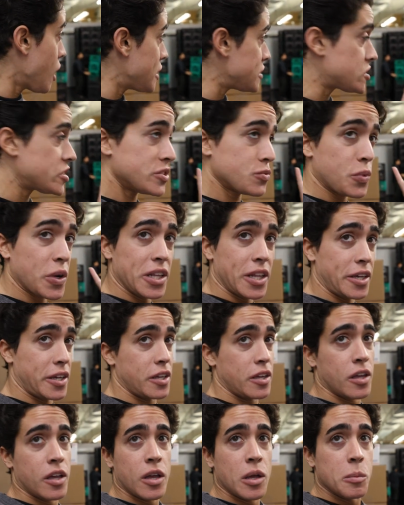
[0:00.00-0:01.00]
it's
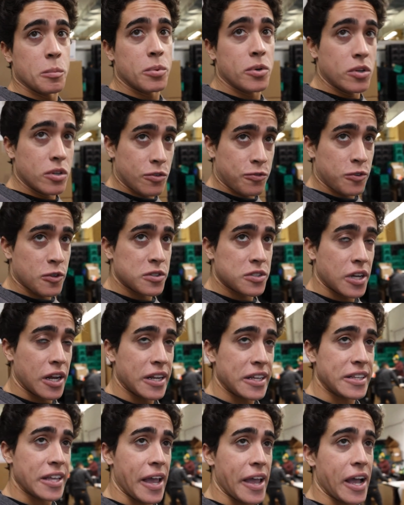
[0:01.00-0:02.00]
really beautiful
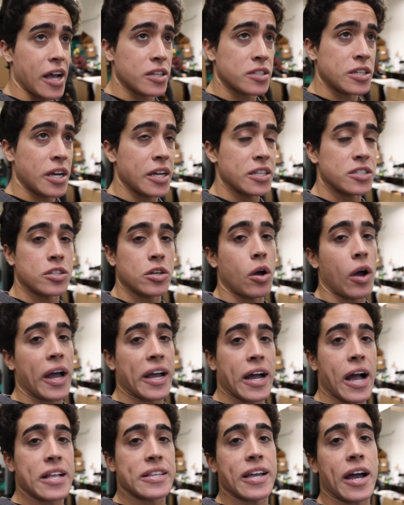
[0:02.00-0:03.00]
sunny day outside, so
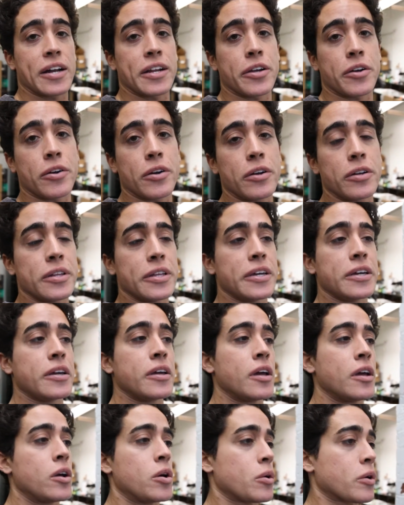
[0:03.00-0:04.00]
I got down here early.
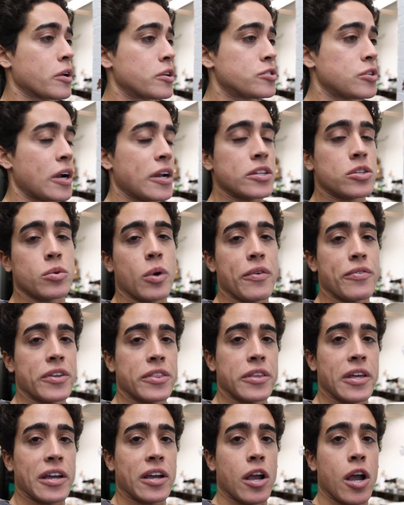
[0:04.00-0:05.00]
We're gonna try to do
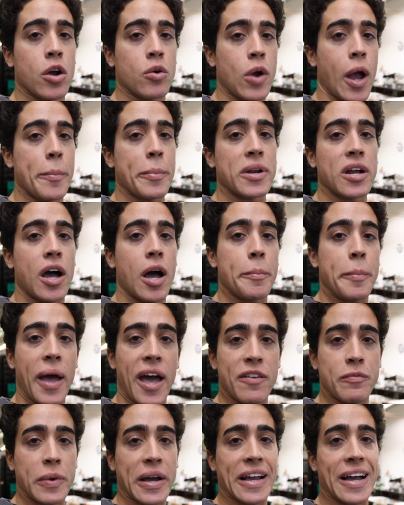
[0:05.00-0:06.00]
everything, wrap it up,
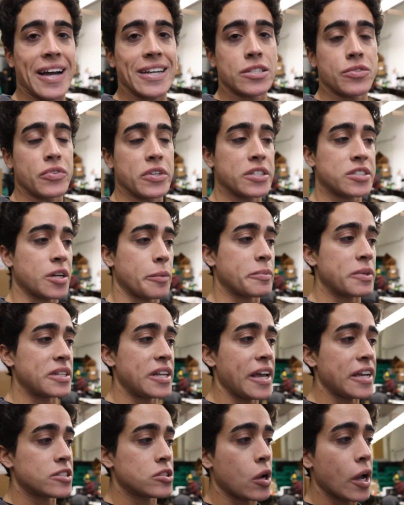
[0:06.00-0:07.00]
have my guys finish up the
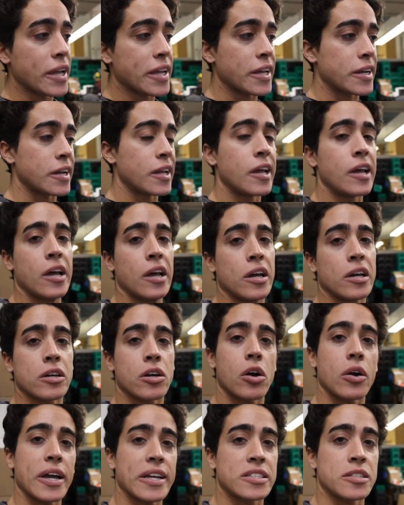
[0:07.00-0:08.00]
day so I can
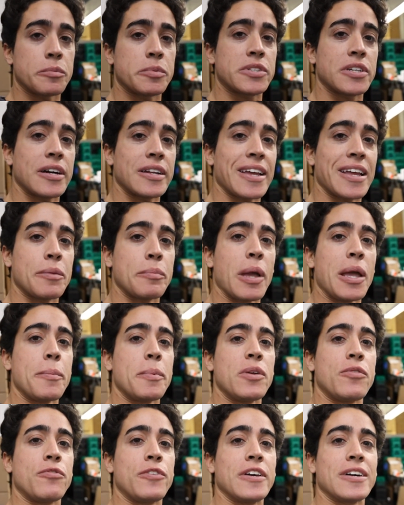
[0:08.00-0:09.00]
go get some sun and
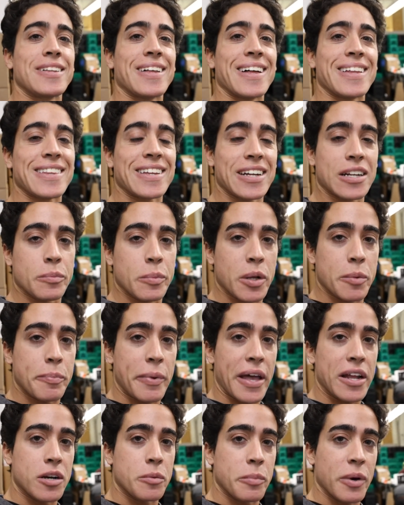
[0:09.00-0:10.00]
maybe feel a little bit
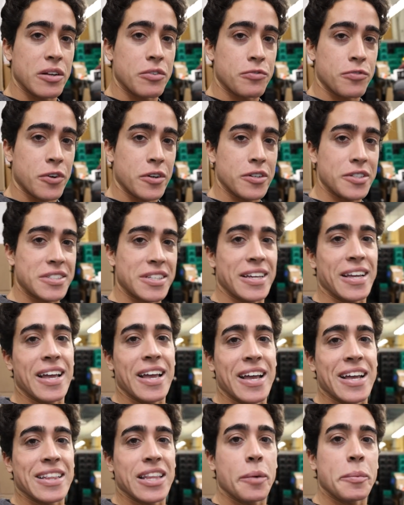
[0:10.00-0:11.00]
better. But first,
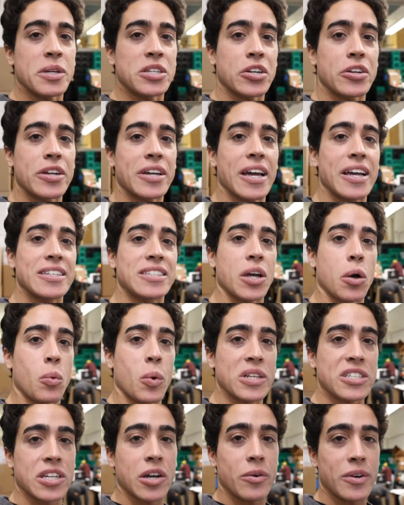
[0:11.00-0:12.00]
let me show you guys
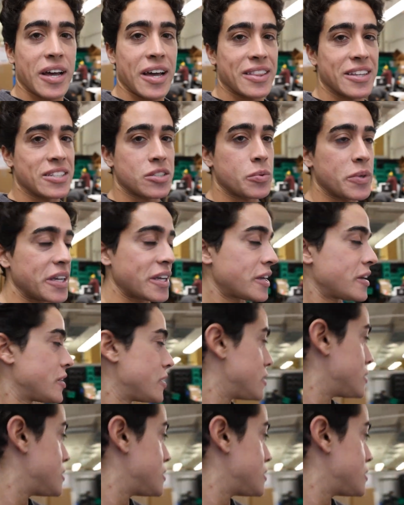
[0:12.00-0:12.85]
what's going on this week.